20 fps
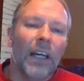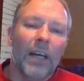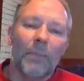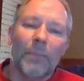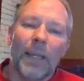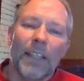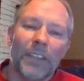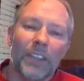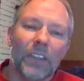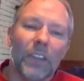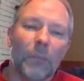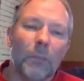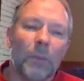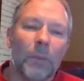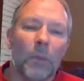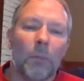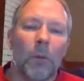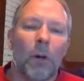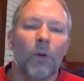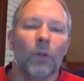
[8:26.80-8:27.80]
I may slip
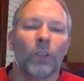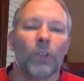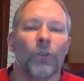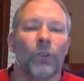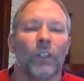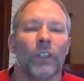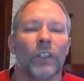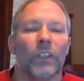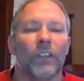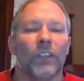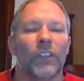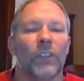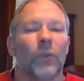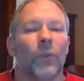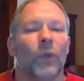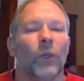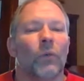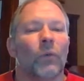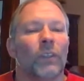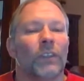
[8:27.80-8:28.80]
into poetry in this
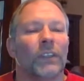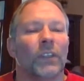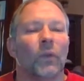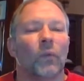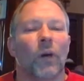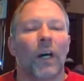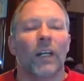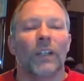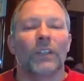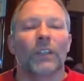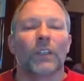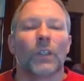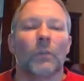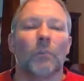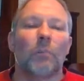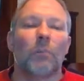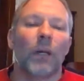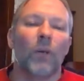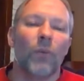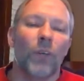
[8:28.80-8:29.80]
story once in a while, so
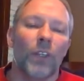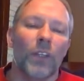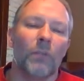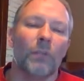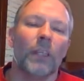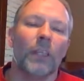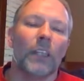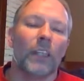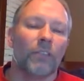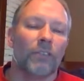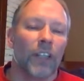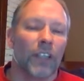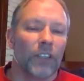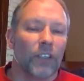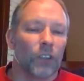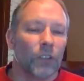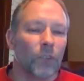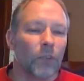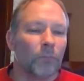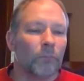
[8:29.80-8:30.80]
bear with me if I
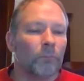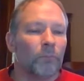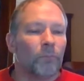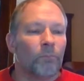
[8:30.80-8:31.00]
do.